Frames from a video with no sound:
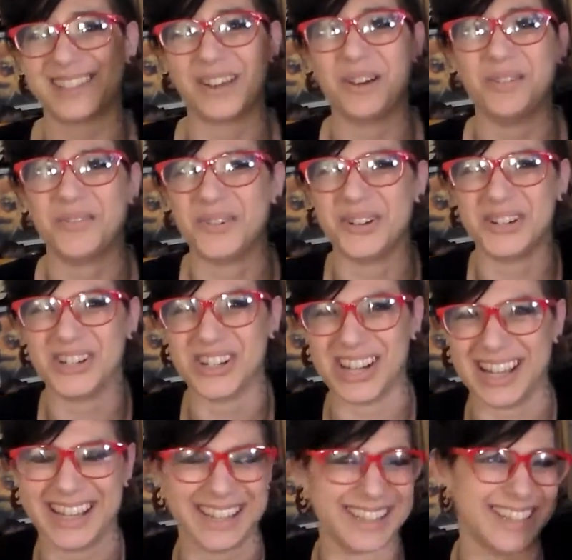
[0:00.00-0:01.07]
sew for
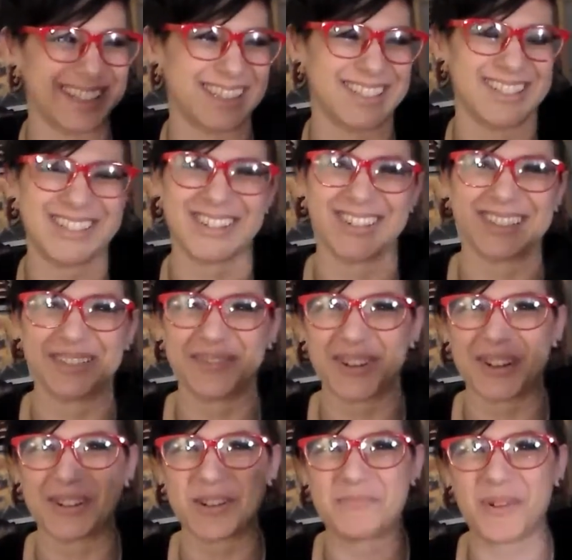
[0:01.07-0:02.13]
shit, like they're totally
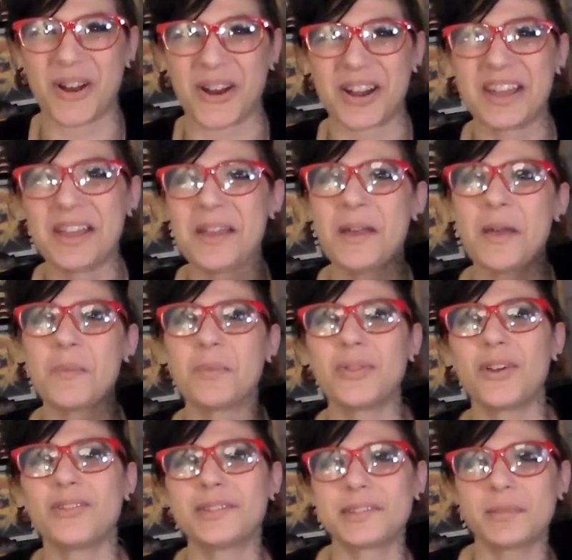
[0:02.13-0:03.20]
falling apart.
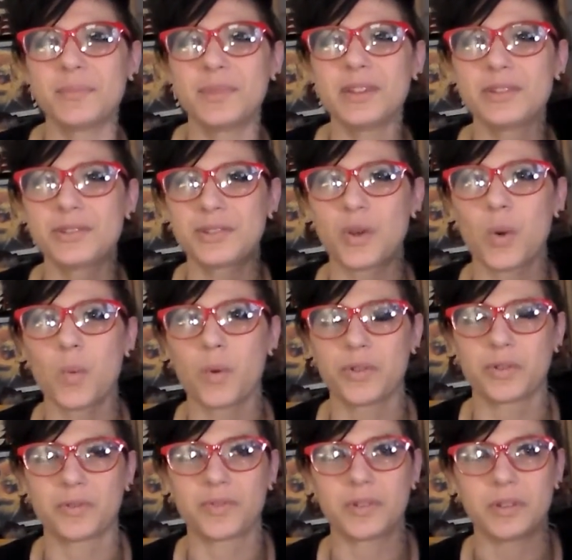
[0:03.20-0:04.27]
But there is something so
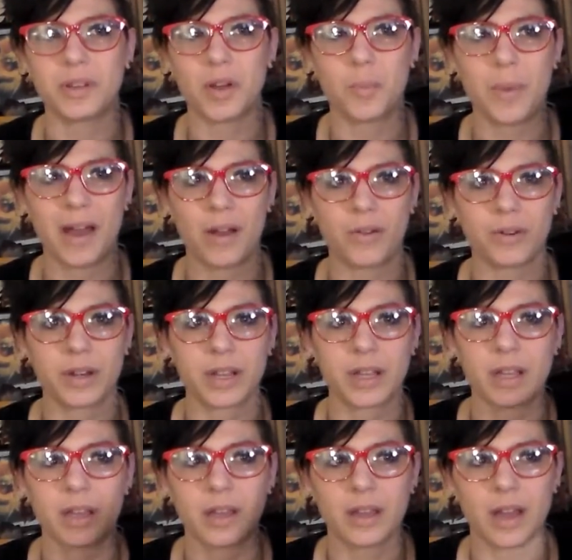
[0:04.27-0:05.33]
wonderful about
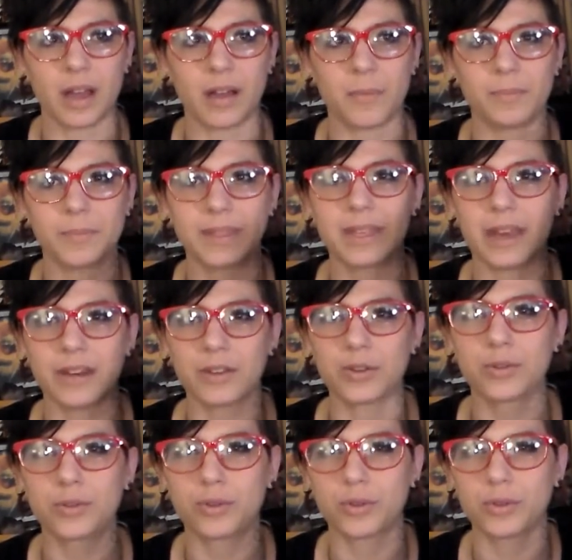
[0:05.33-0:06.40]

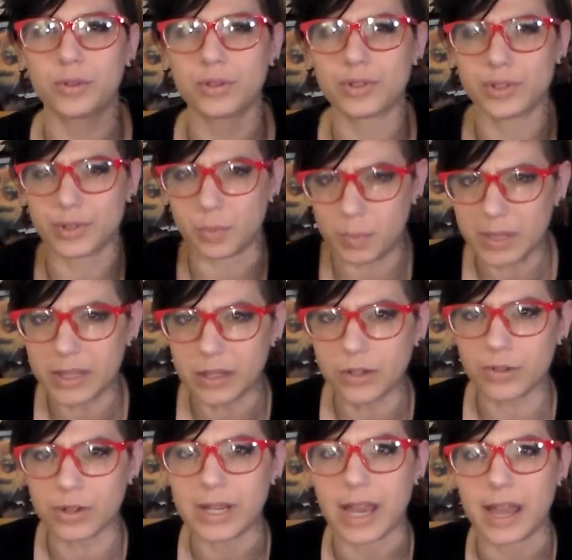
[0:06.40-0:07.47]
getting to be
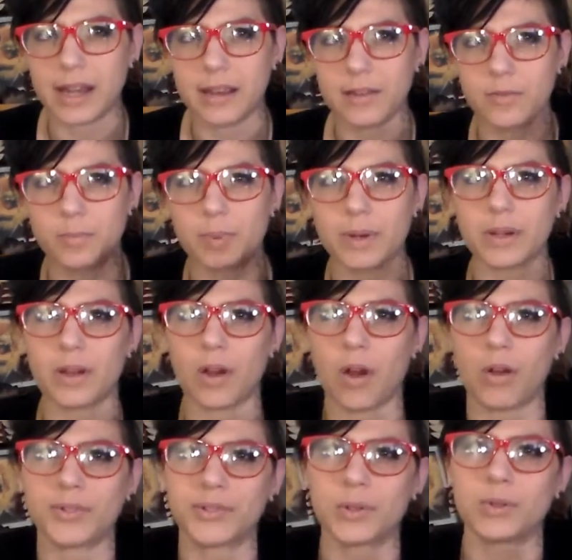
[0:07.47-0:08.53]
creative, but
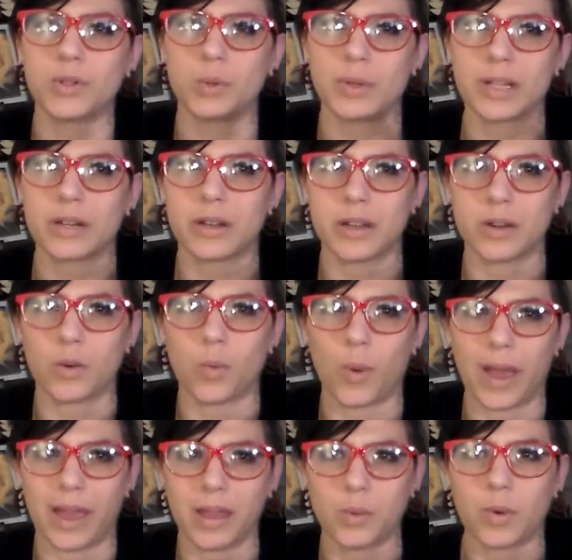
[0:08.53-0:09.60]
also doing it in a
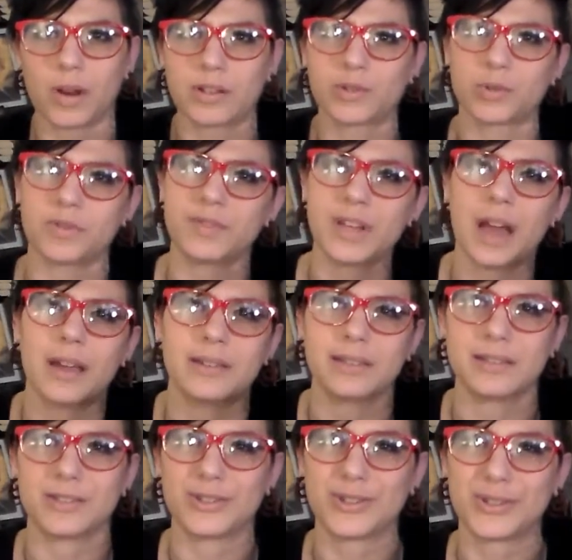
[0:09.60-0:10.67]
way where it sort of
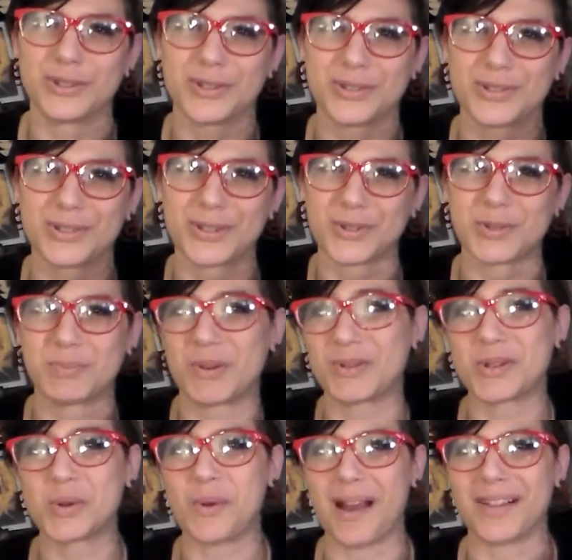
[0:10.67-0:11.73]
ties into your
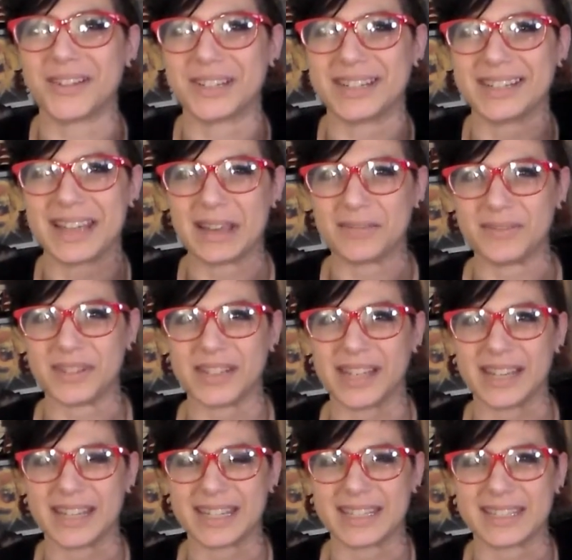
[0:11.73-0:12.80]
spirituality. I feel
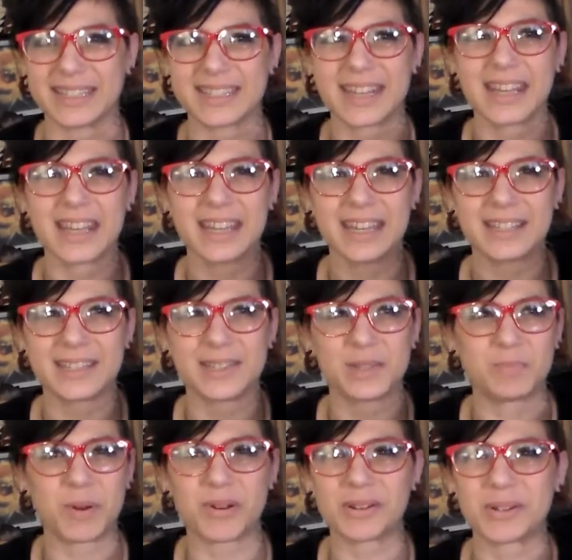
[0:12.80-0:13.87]
like it's a
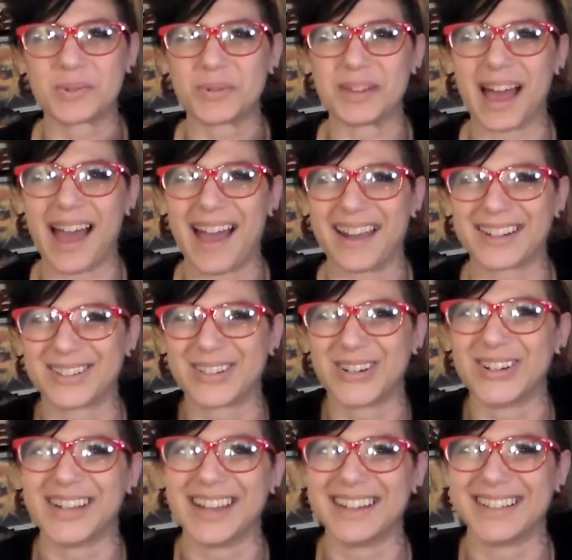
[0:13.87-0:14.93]
spiritual act,
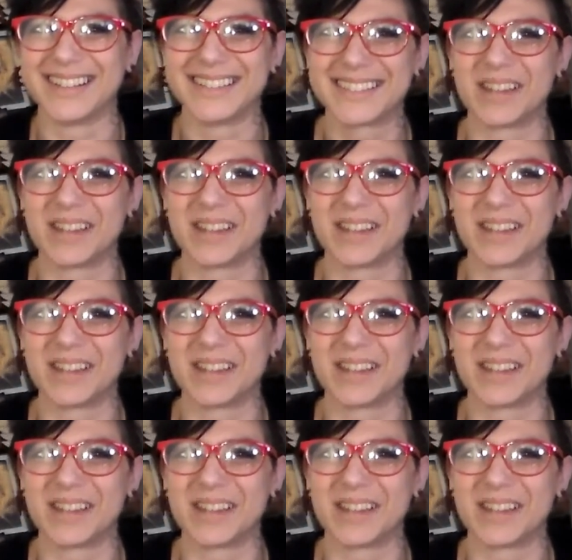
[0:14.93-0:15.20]
creating